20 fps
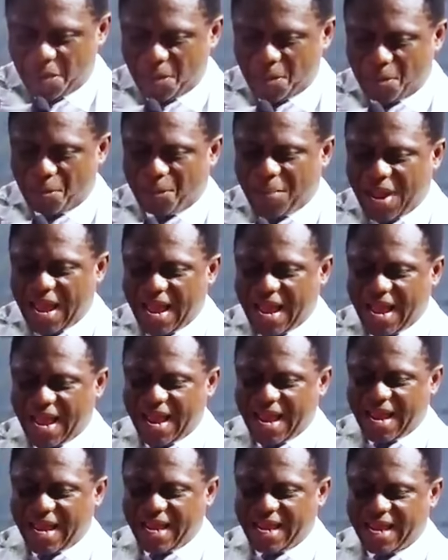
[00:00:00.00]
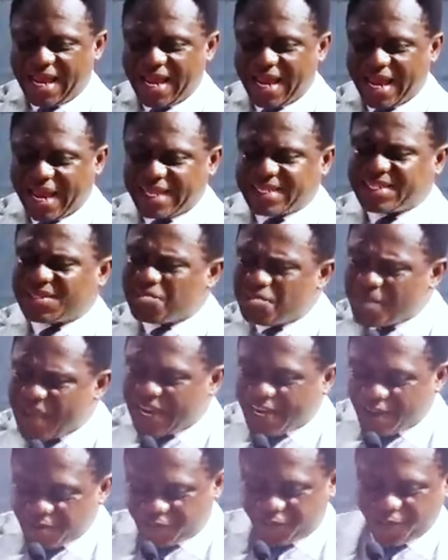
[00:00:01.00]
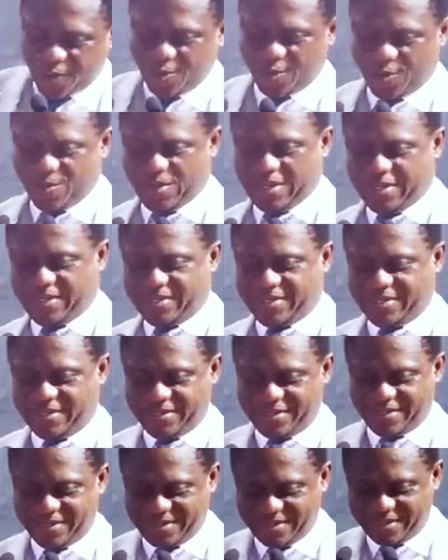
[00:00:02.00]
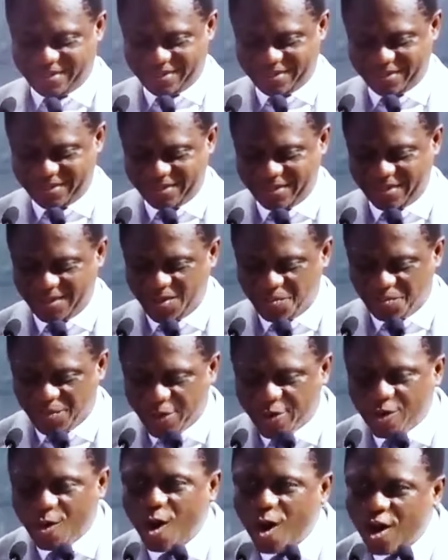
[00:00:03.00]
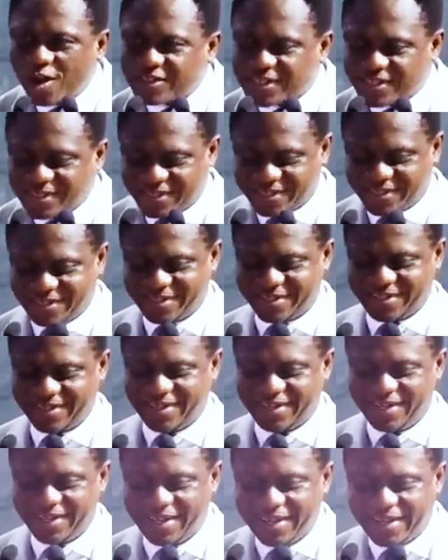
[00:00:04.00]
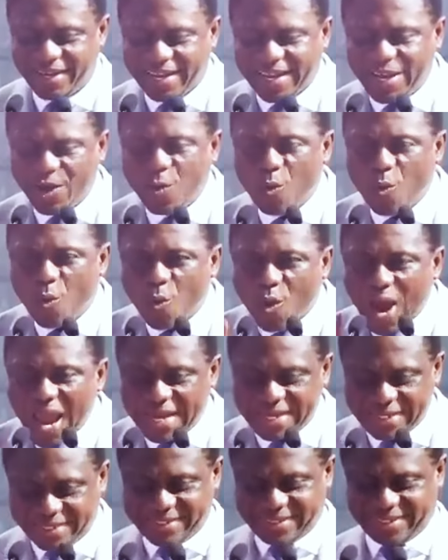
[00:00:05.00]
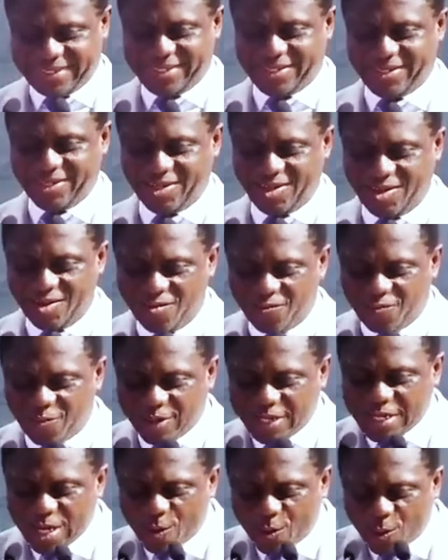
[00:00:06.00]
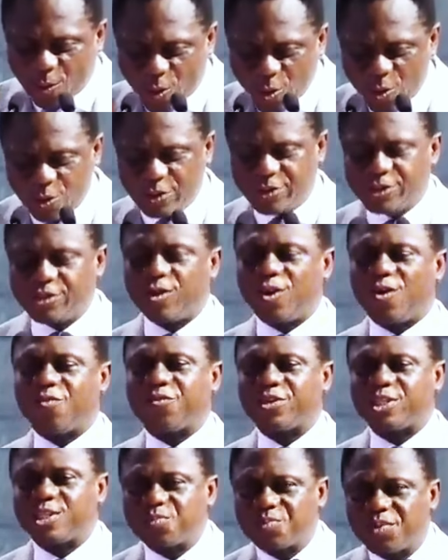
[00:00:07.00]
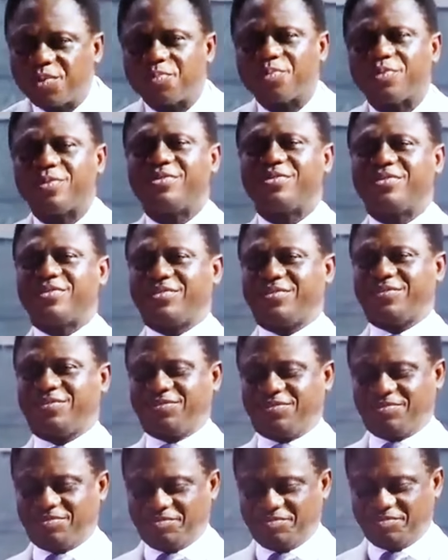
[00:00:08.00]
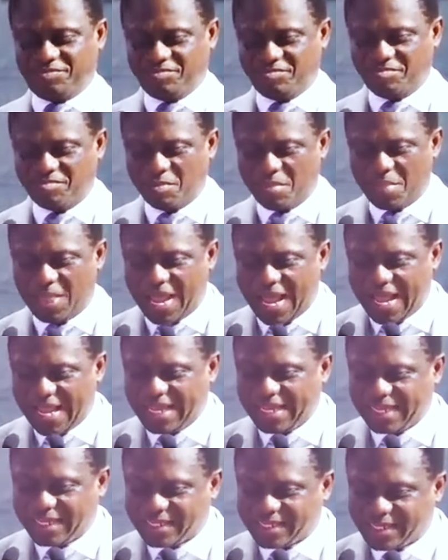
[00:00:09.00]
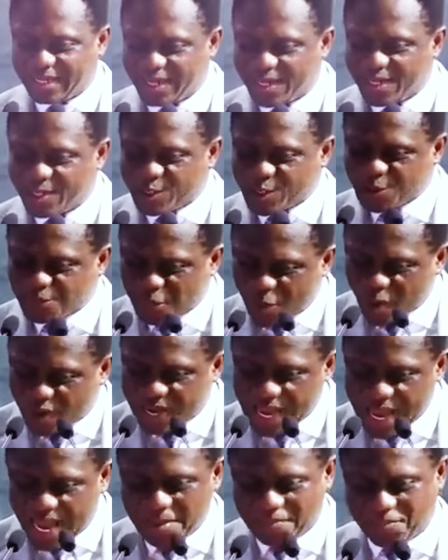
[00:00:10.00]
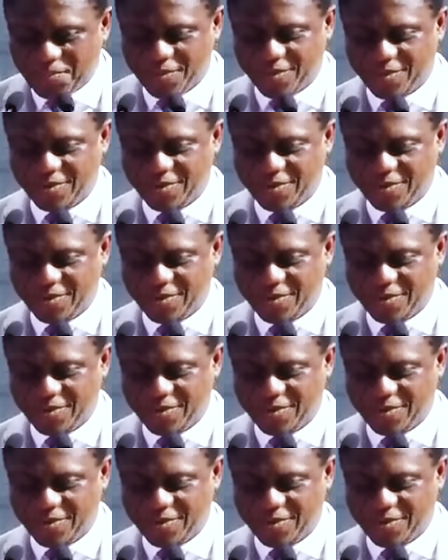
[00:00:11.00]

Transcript: by his many followers, because he worked for the good of his people and spoke up